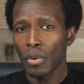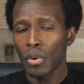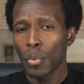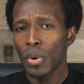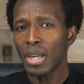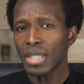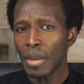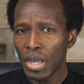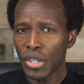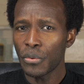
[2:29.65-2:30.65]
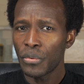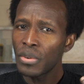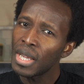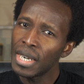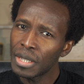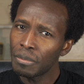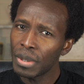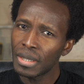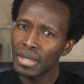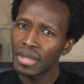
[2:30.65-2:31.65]
Whereas that makes you feel a little
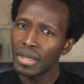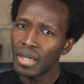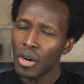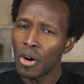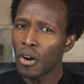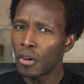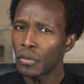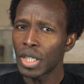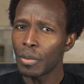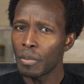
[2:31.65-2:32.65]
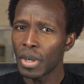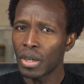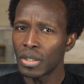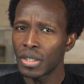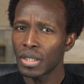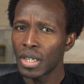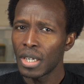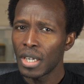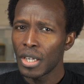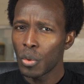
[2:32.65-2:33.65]
bit uncomfortable because
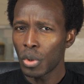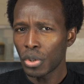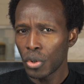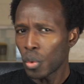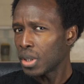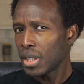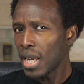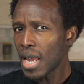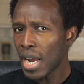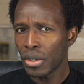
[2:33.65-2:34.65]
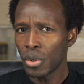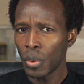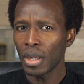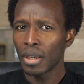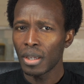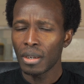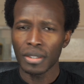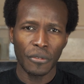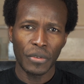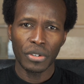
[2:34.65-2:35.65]
you want to know what the AI doing.
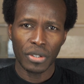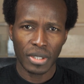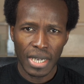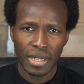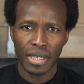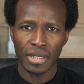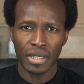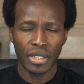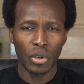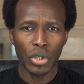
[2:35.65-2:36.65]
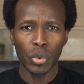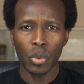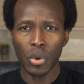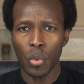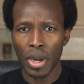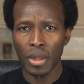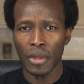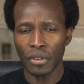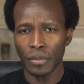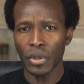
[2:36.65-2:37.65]
Does it fit your standards? Is it going to work well?
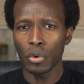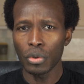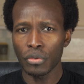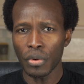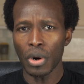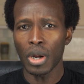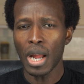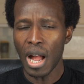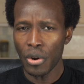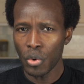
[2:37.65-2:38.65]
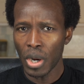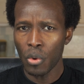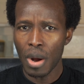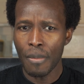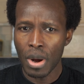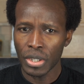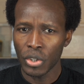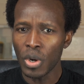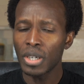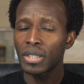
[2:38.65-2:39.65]
If something goes wrong, how do I go about it?
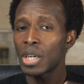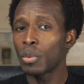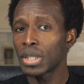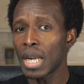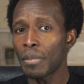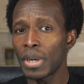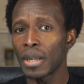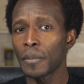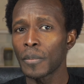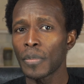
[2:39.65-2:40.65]
Do I understand what's happening?